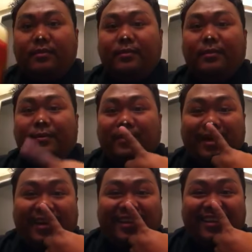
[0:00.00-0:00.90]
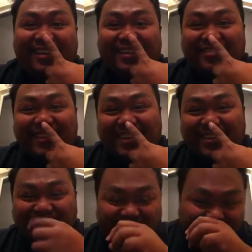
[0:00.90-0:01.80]
Ooh, got a little on my
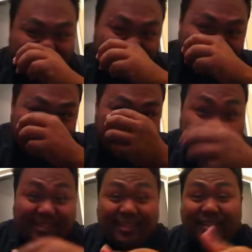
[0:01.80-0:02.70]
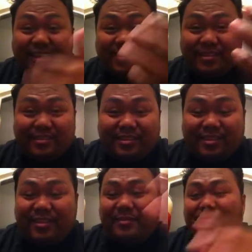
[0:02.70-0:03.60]
nose, yeah. It's late, dude.
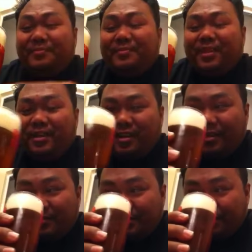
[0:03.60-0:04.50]
Sorry. All right.